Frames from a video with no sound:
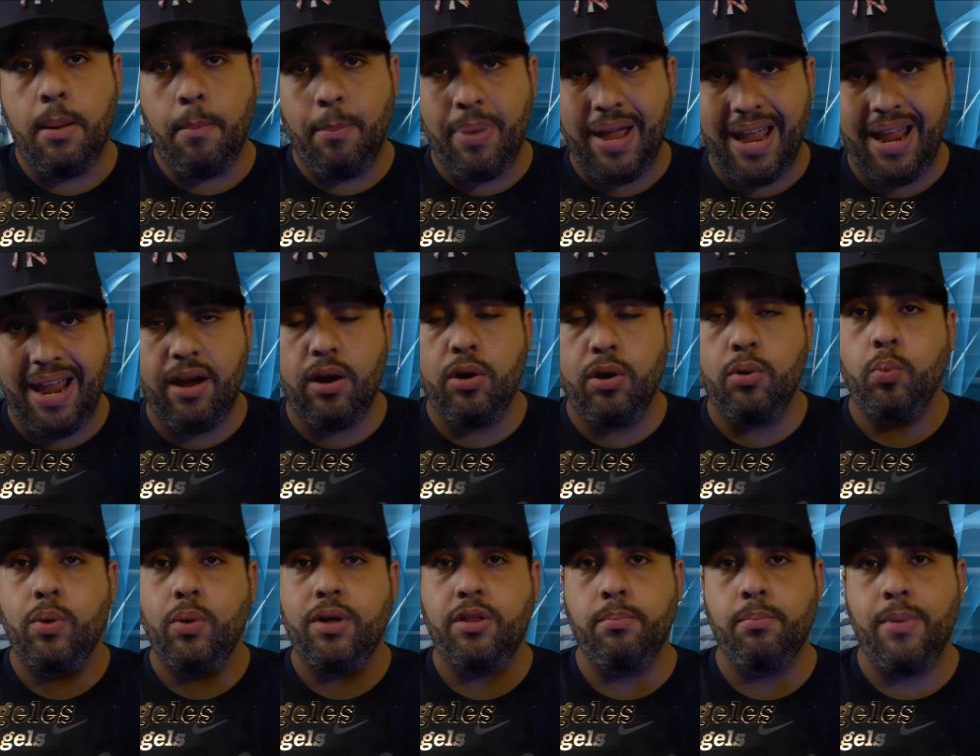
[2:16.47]
paired
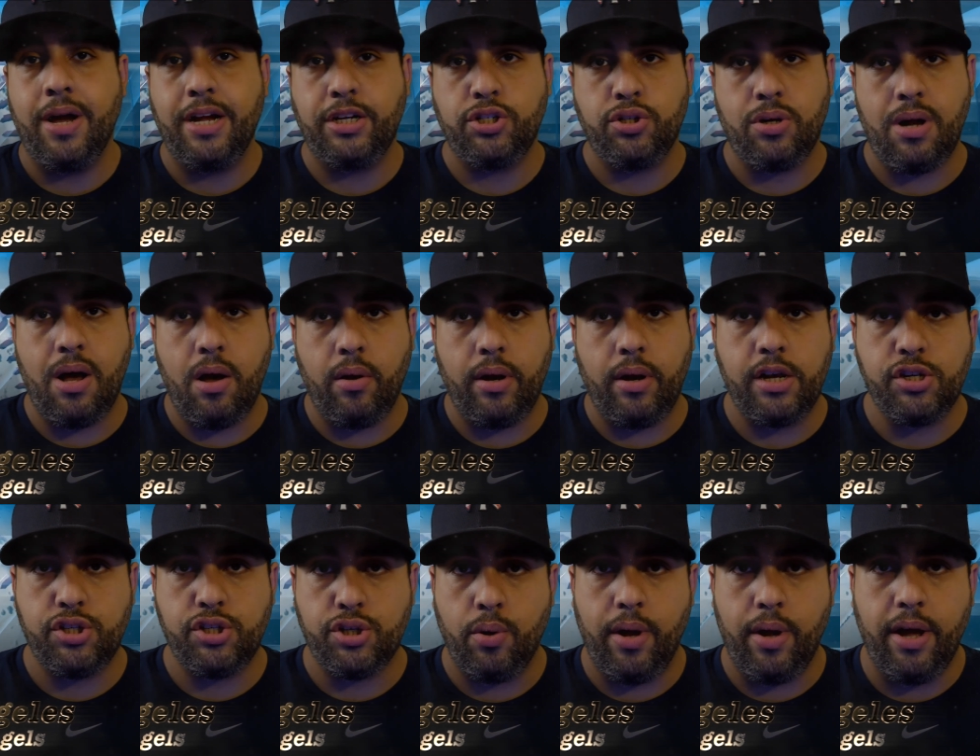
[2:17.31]
with Mike Trout
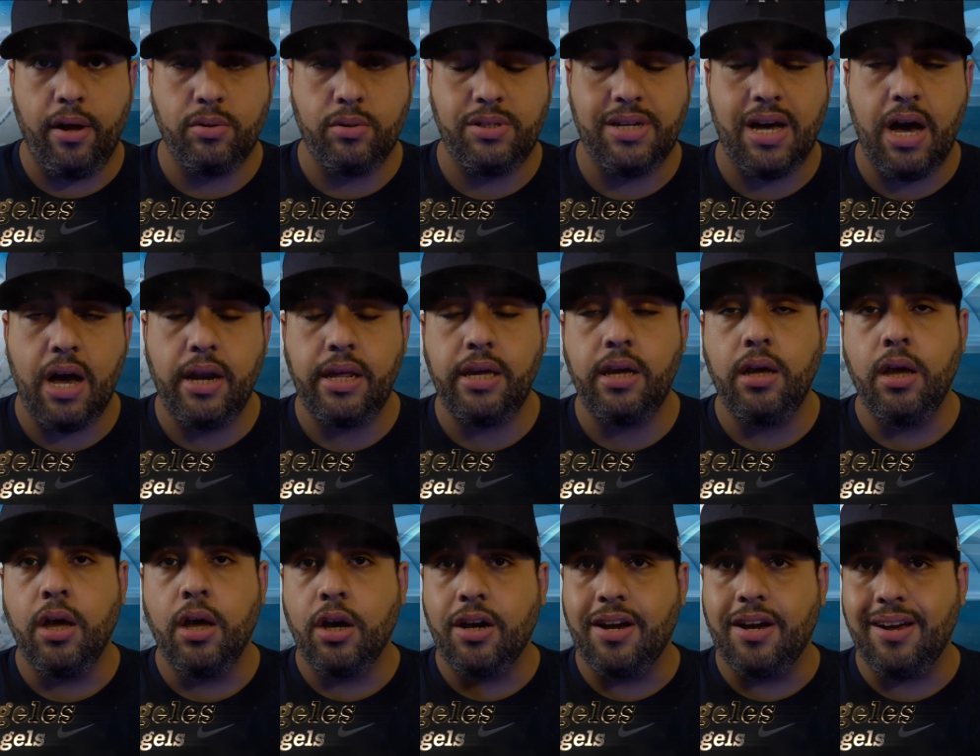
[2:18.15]
and Shohei Ohtani
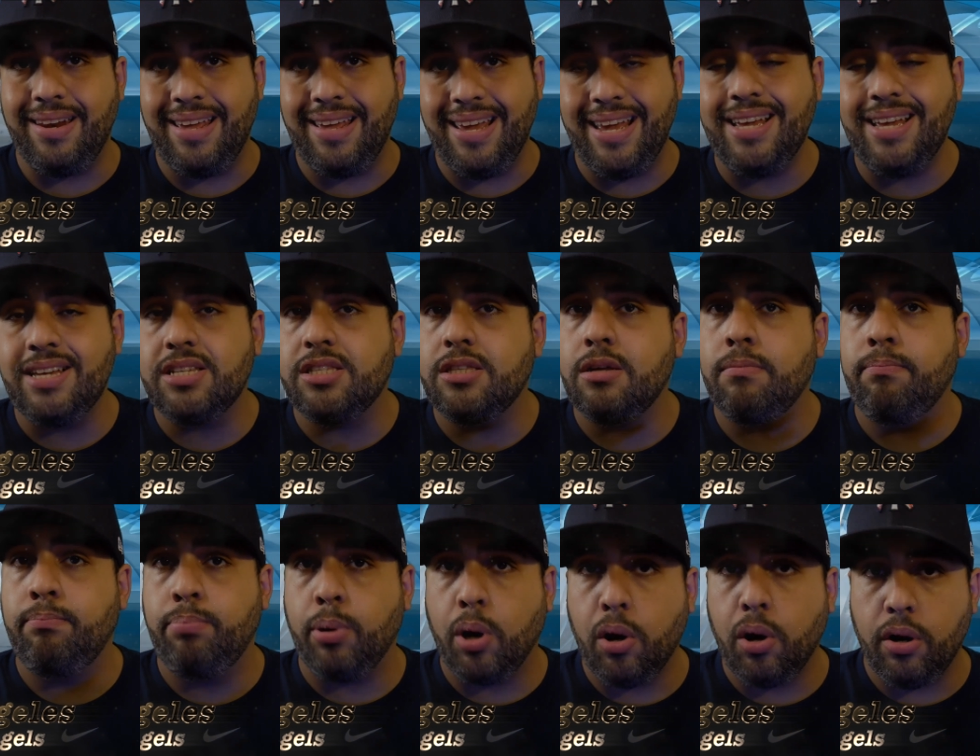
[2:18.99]
could ease the
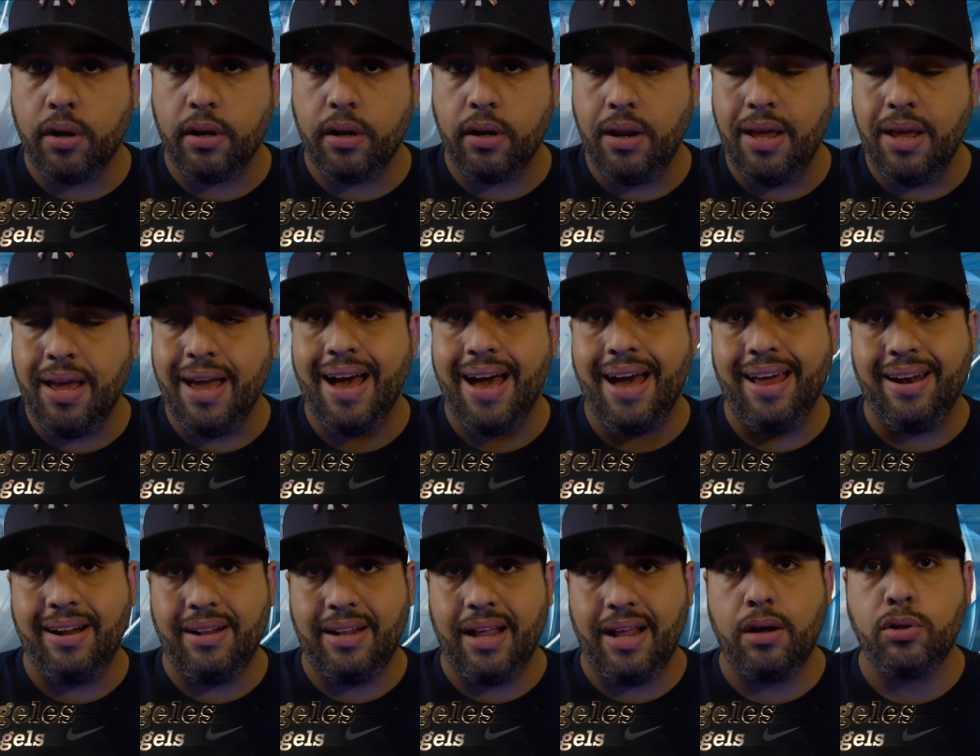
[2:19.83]
burden and
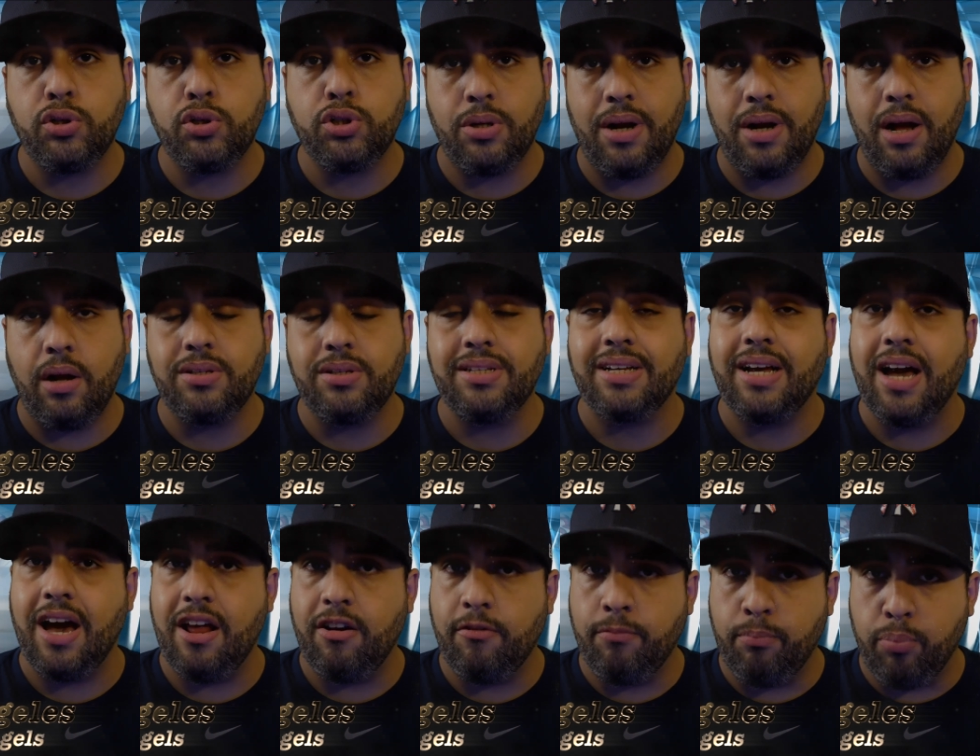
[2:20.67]
allow Trout to
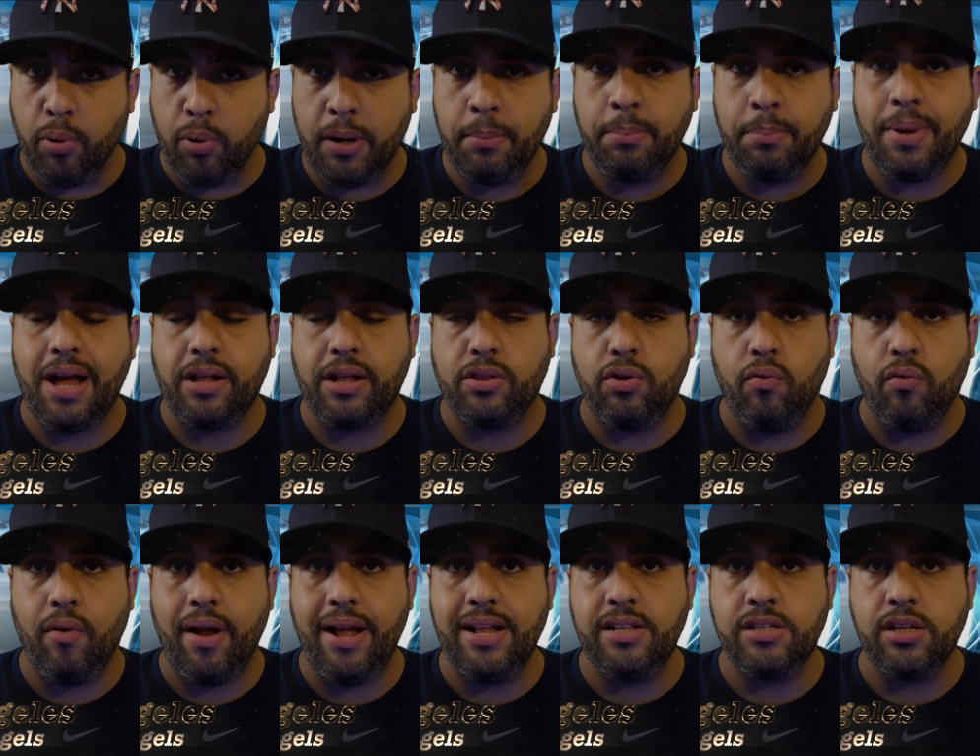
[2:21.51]
kind of bring back the
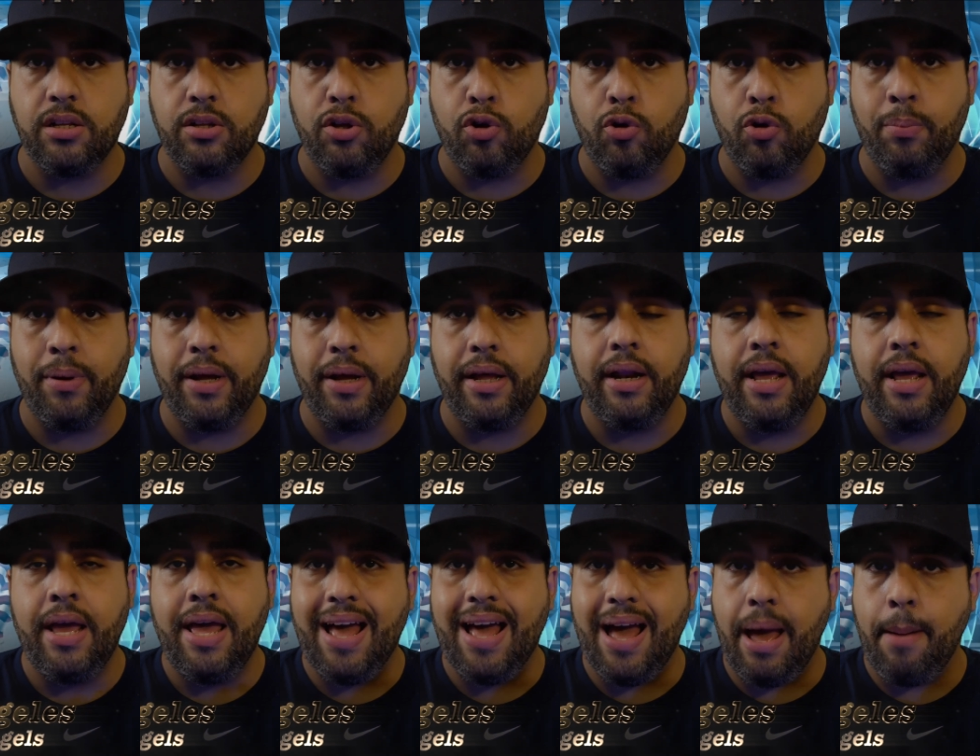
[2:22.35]
reins a little bit
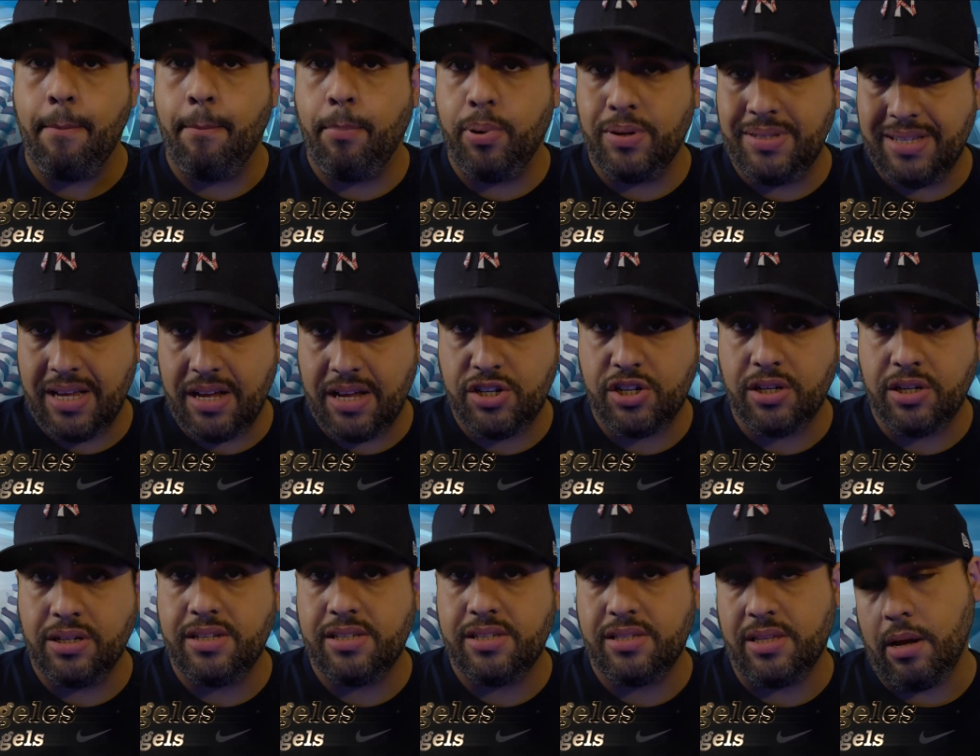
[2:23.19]
and
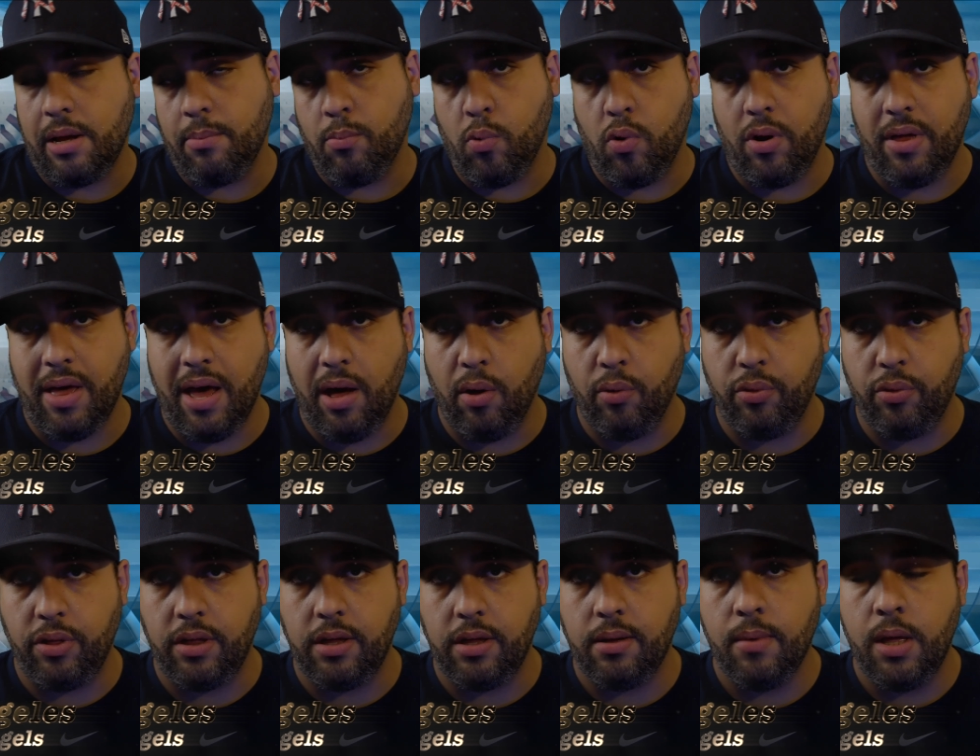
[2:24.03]
potentially stay more
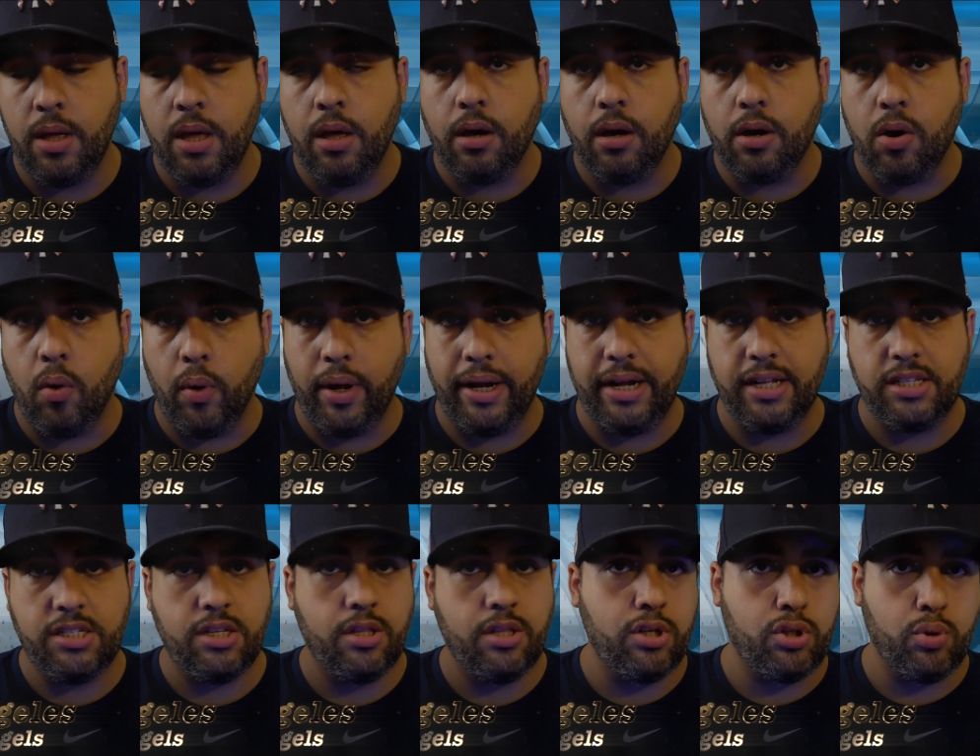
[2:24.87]
healthy going
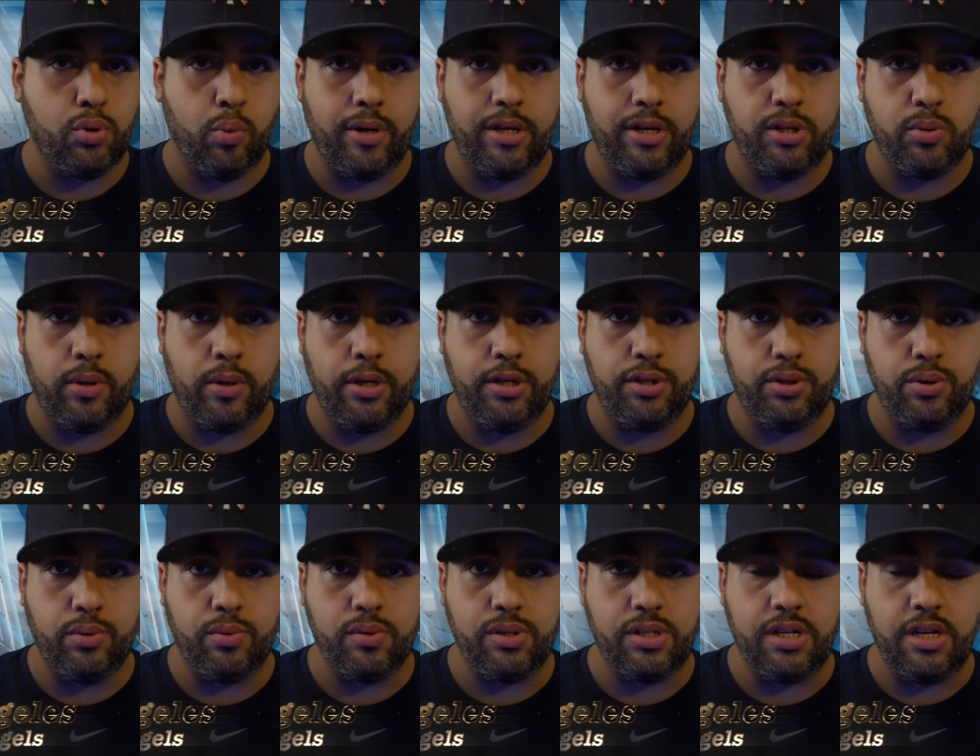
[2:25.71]
into the
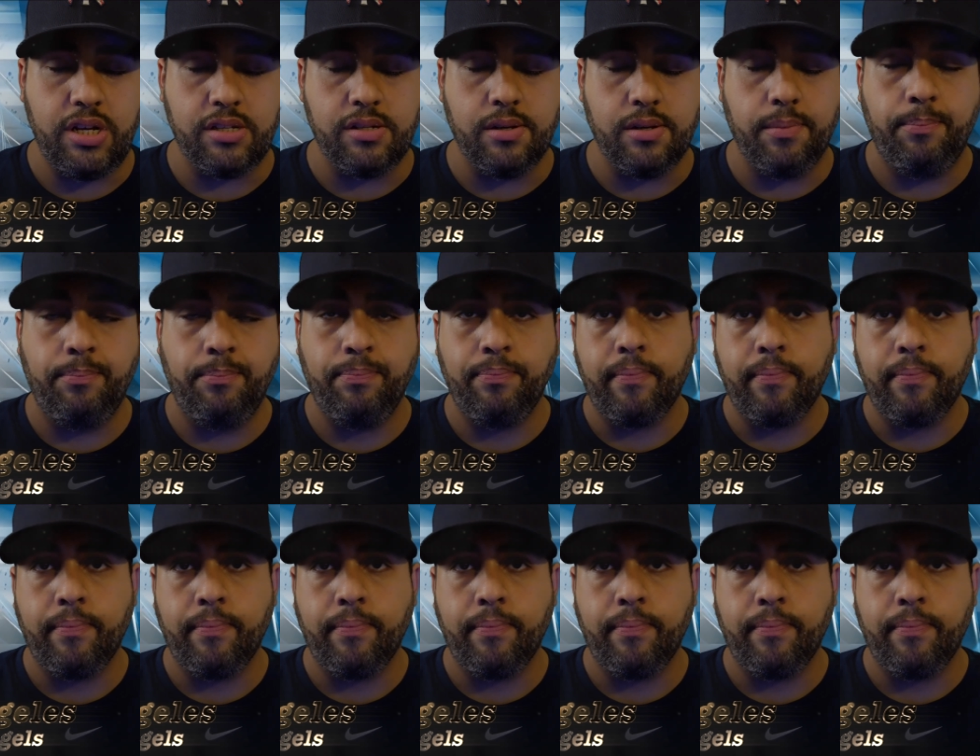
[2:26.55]
2022 season.